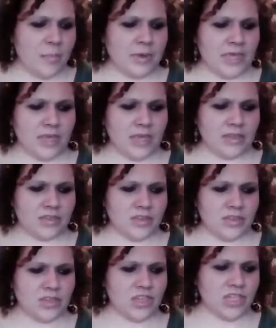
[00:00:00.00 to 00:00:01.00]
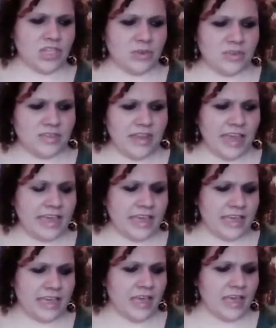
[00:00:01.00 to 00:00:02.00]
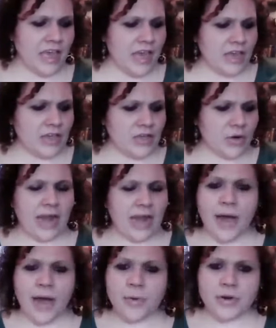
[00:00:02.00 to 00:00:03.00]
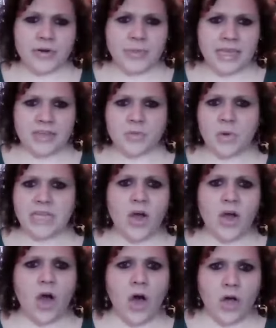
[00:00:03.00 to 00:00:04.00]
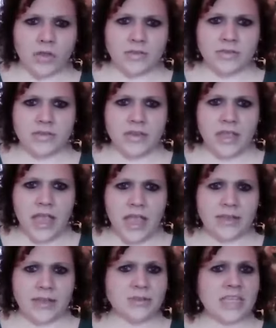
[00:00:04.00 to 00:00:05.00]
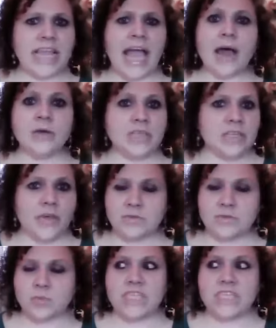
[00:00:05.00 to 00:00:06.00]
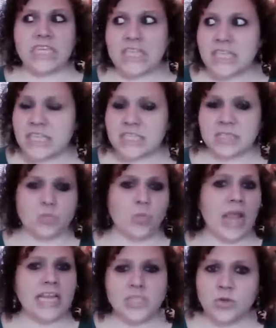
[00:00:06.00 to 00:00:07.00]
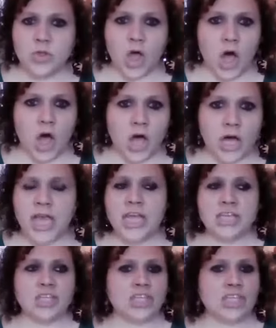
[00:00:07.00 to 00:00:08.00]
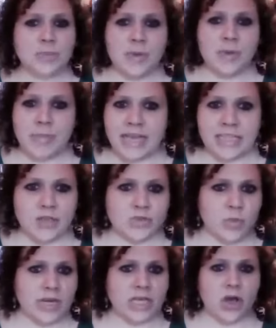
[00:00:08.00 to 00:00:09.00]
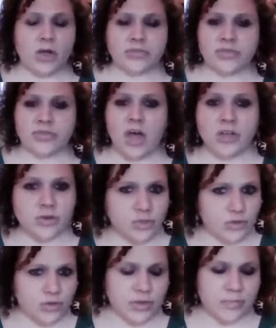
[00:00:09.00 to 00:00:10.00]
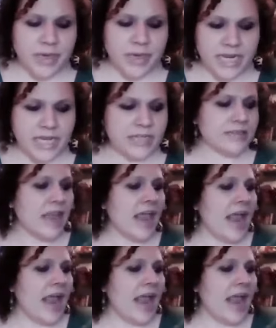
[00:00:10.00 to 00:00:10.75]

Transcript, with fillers: because she was taking, you know, an hour to make twenty calls. And he was like, how, you know, that's ridiculous. It's way too long. She should be making those twenty calls in under thirty minutes.